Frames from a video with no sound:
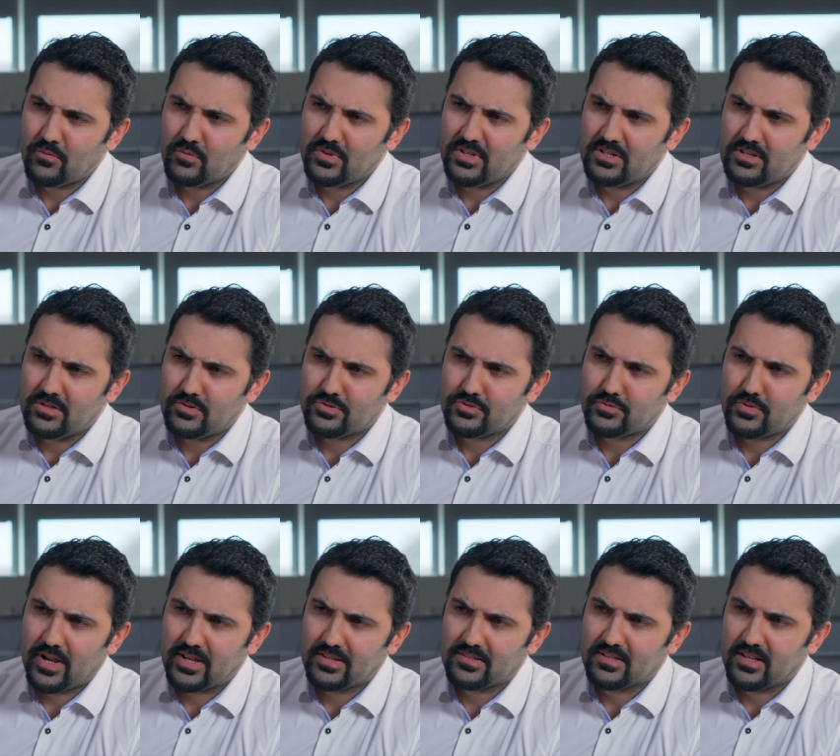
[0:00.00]
I would
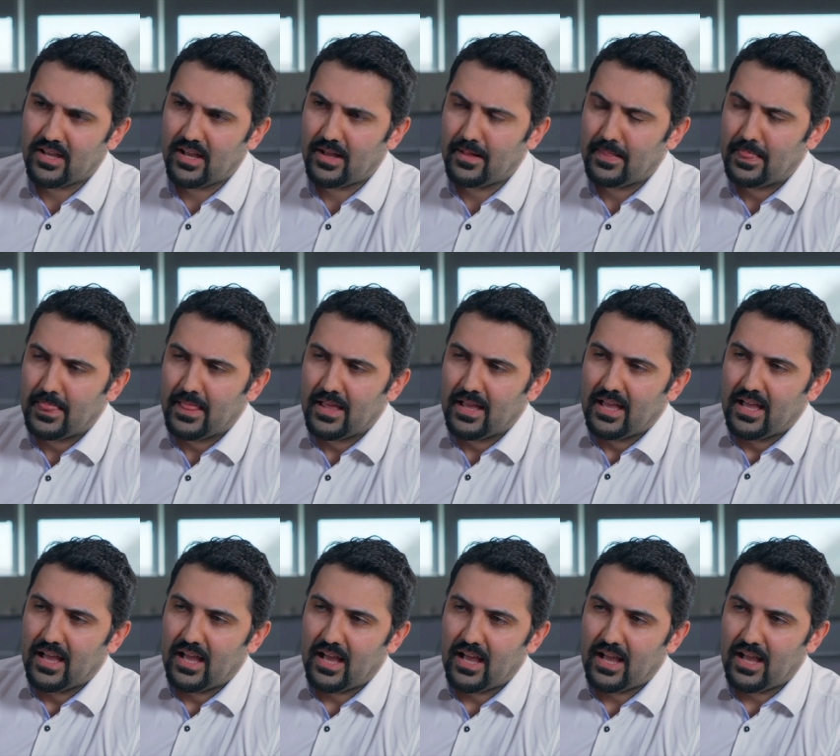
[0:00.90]
illustrate
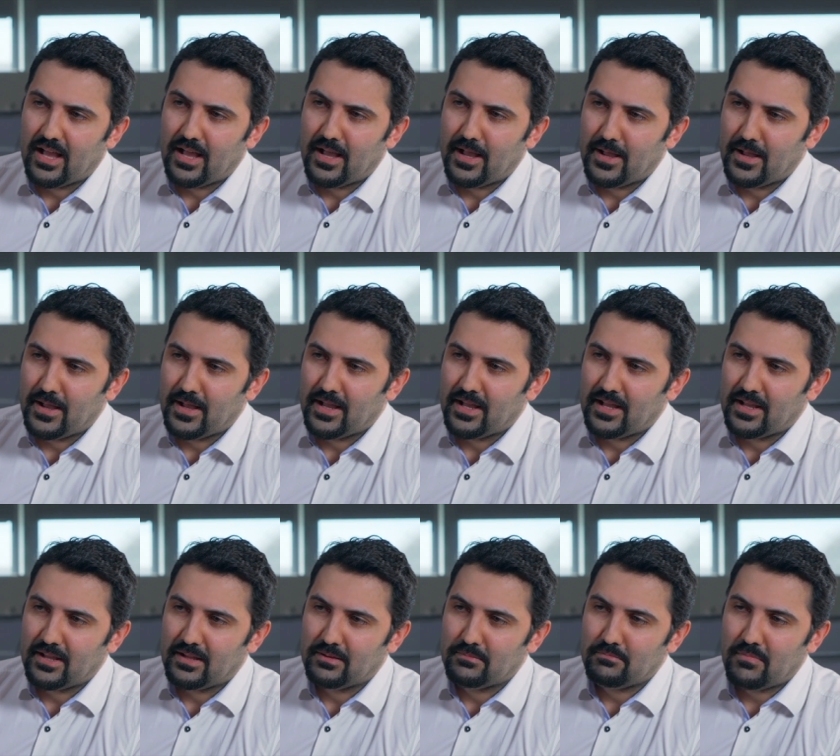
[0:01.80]

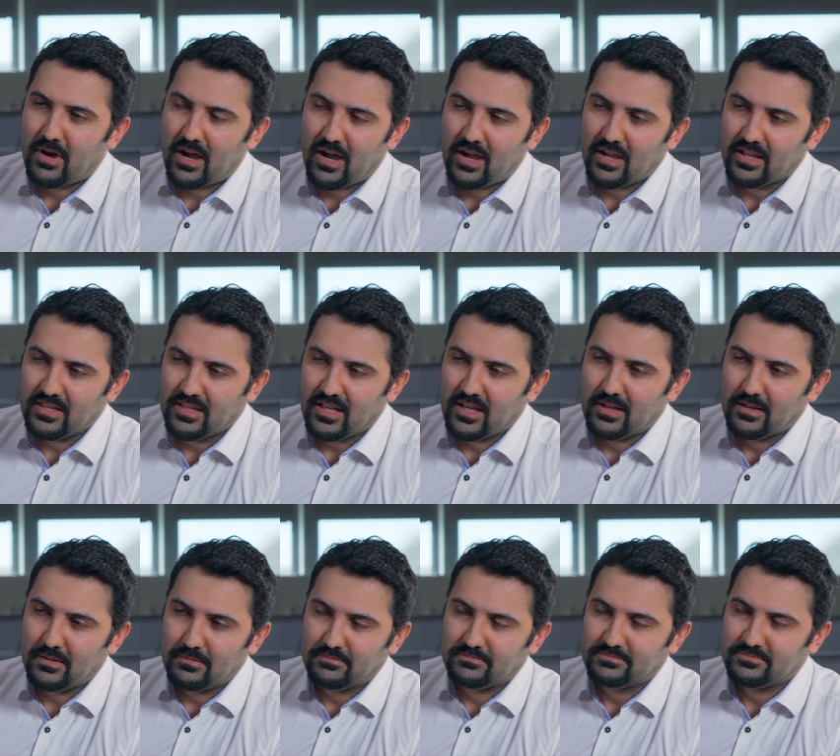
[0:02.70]
my
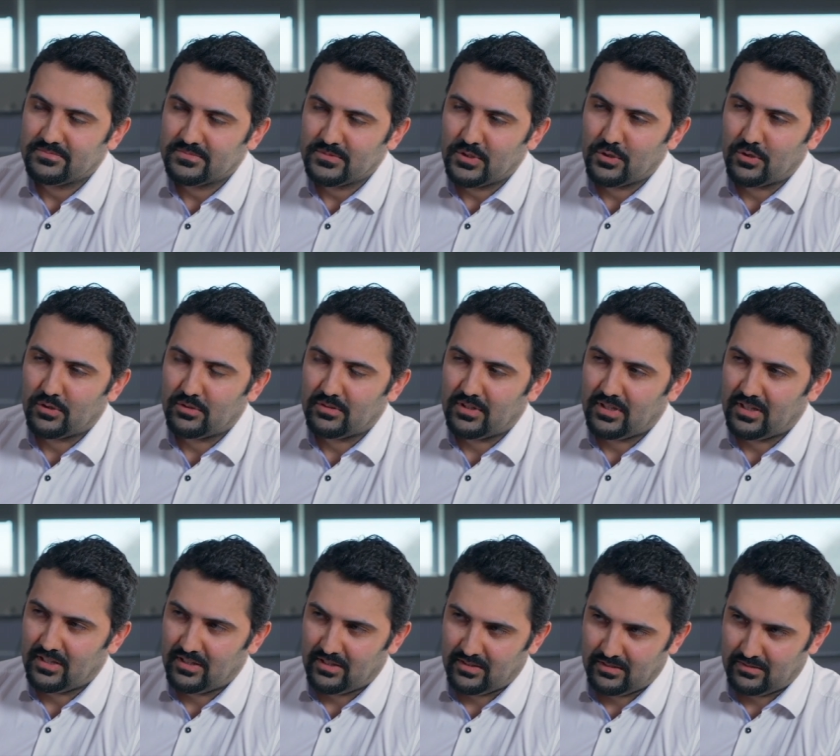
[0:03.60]
um, you
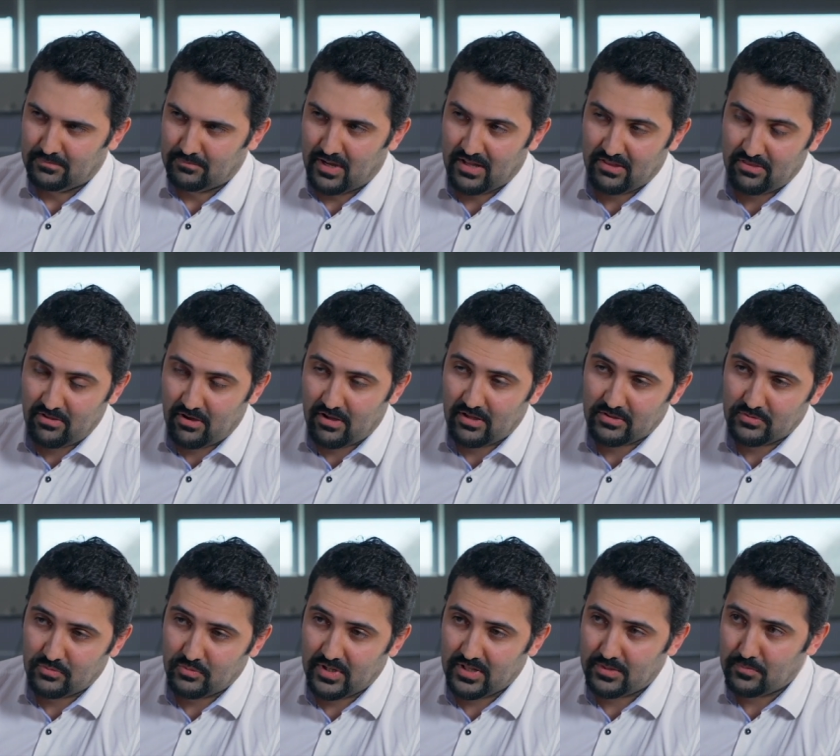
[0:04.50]
know my
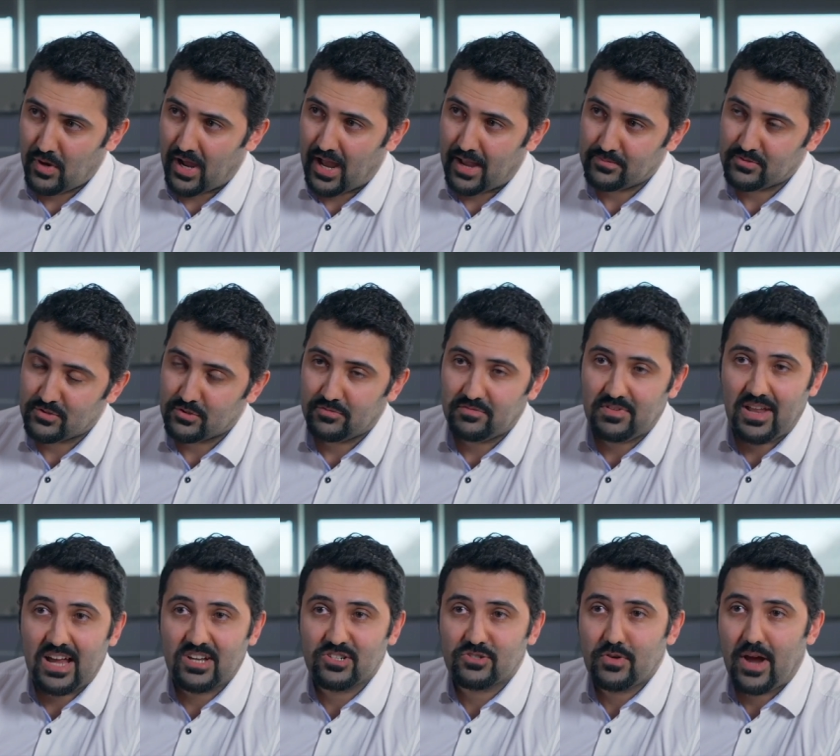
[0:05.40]
thought with perhaps the
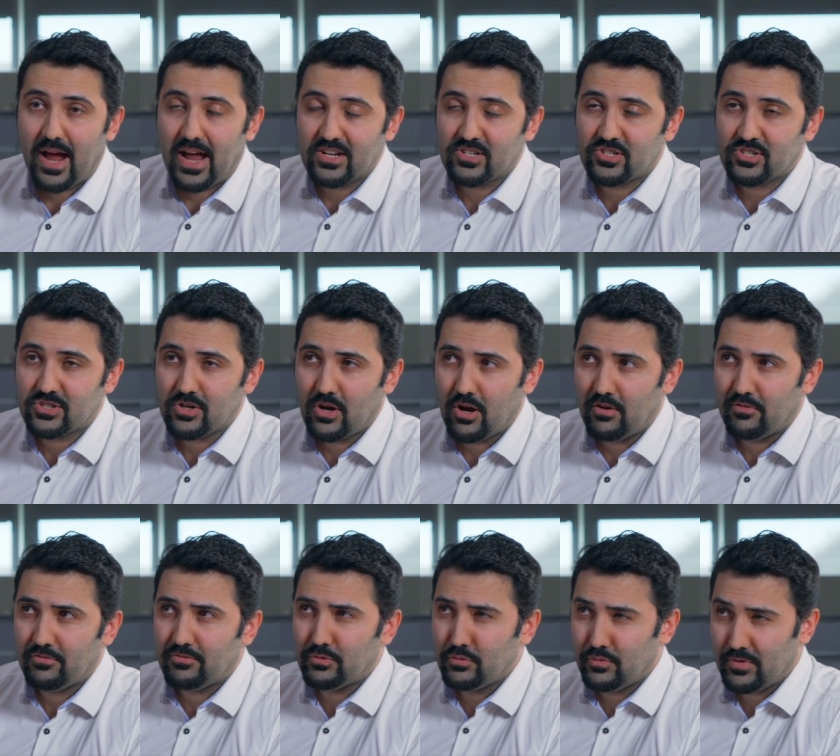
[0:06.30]
flash crash
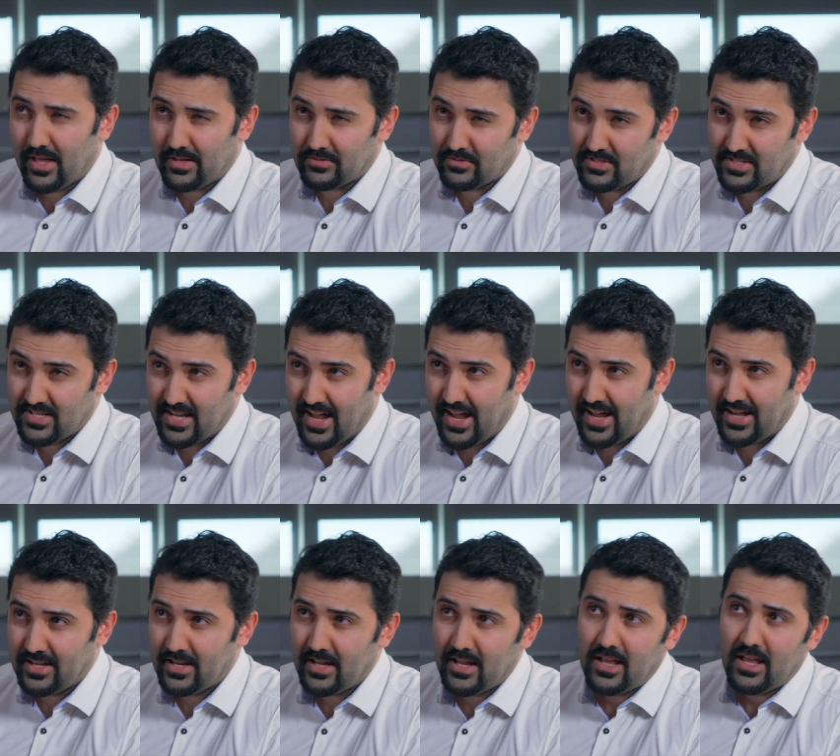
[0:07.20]
of
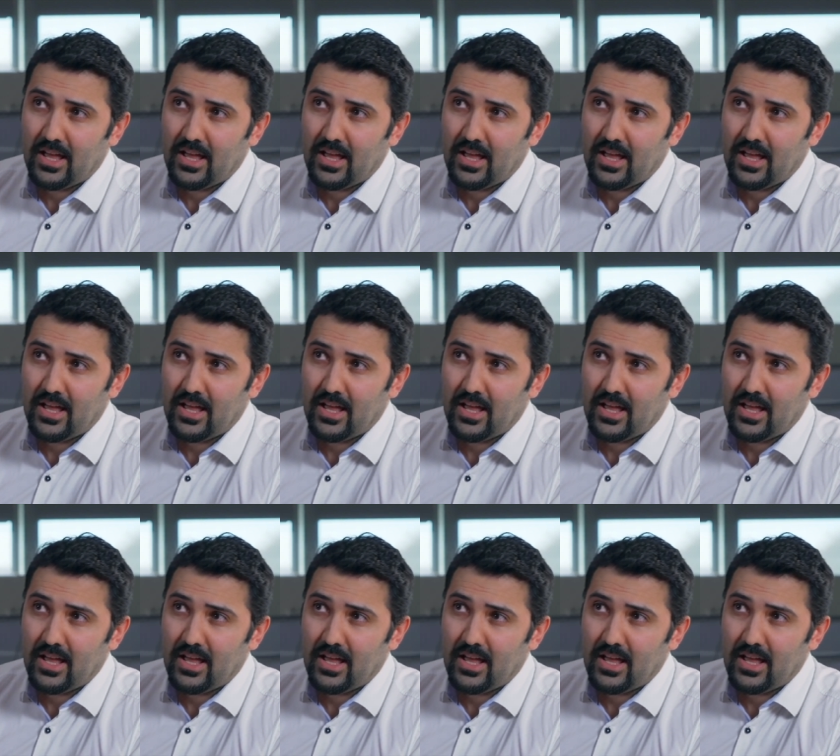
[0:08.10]
2010